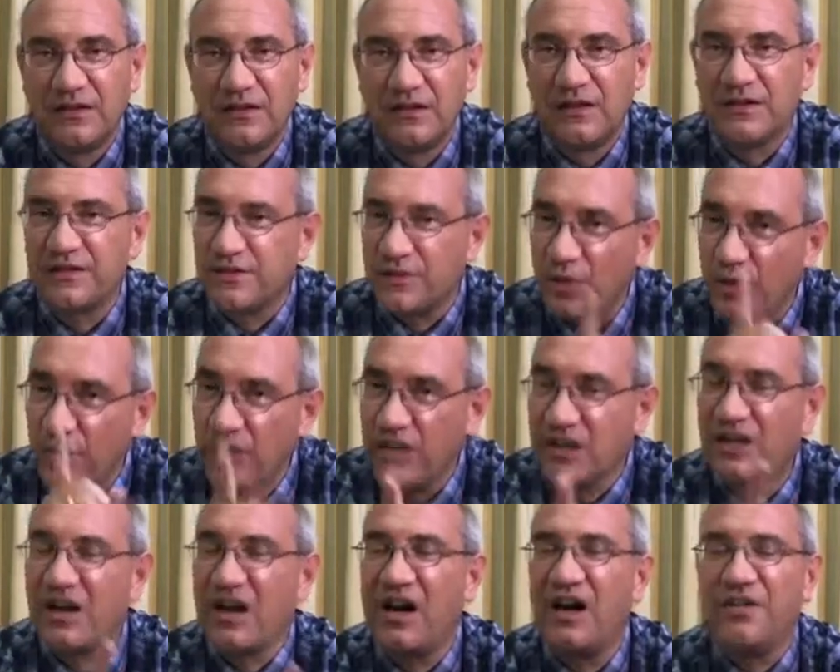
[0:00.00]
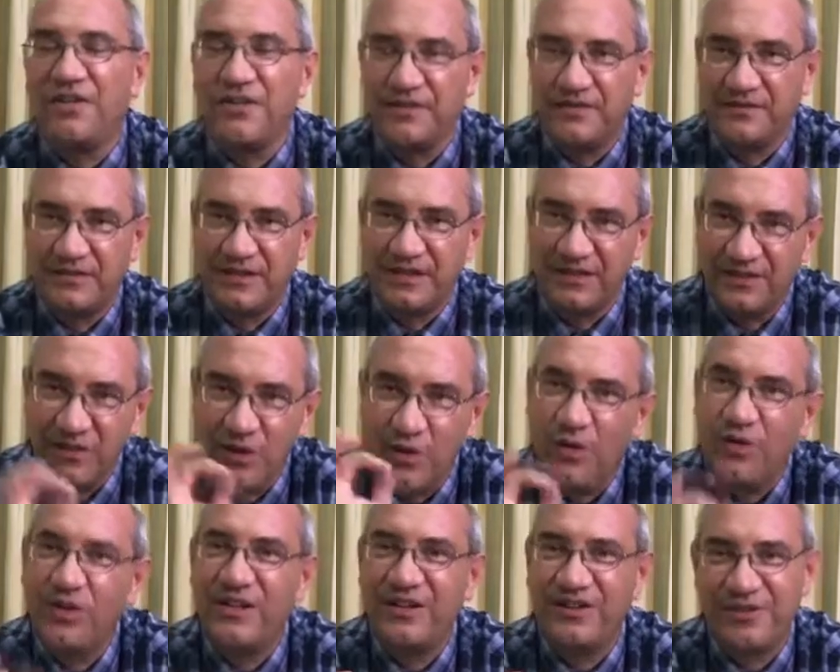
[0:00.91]
It's only God, in
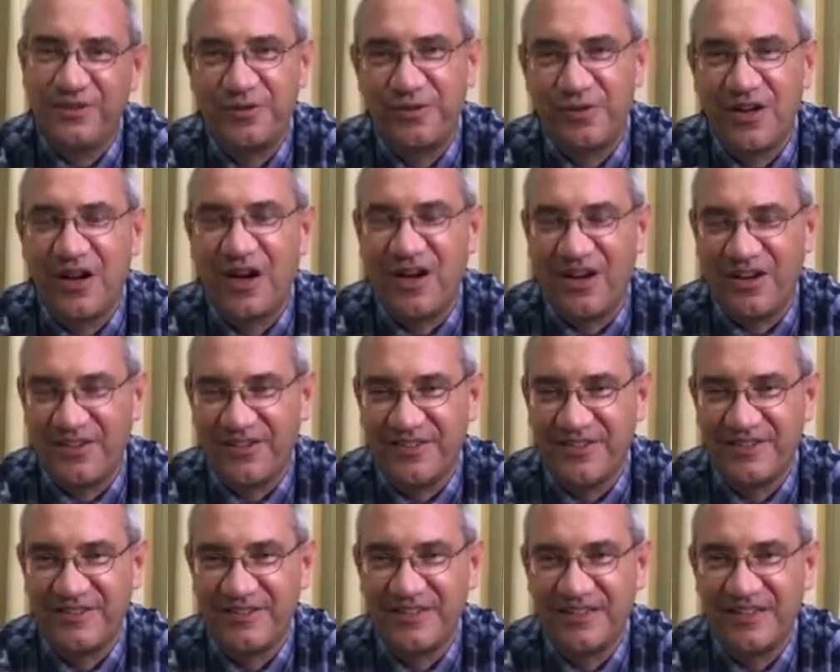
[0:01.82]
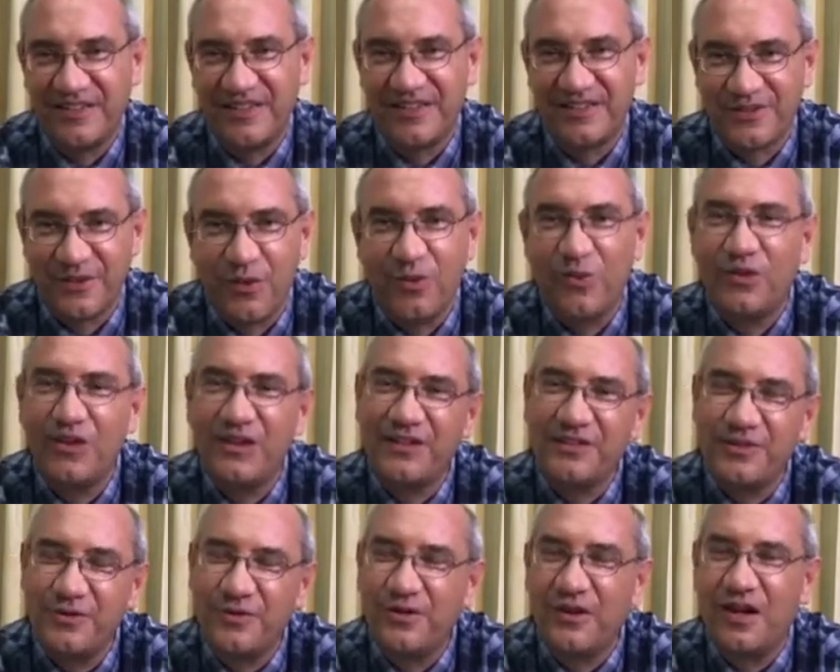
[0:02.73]
only through God. It's only
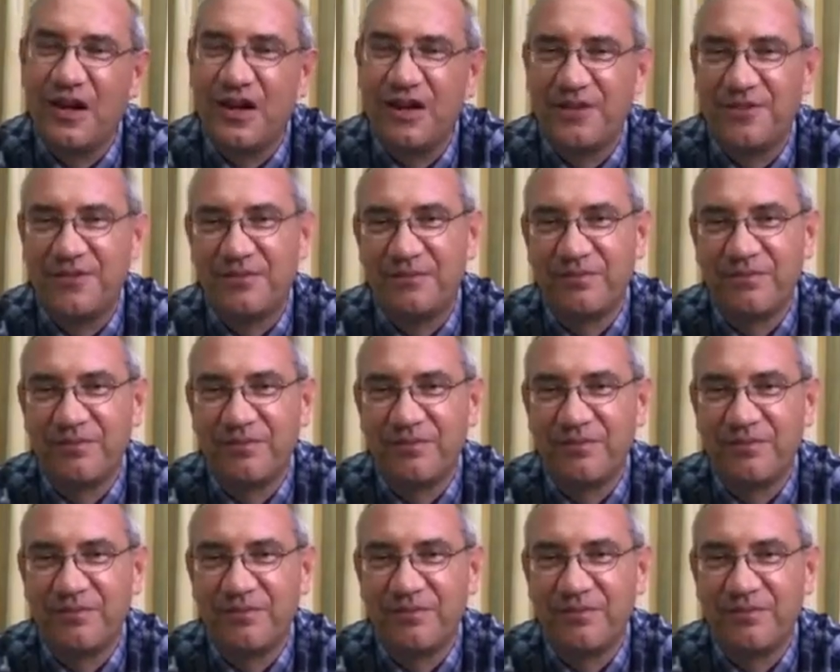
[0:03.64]
through God.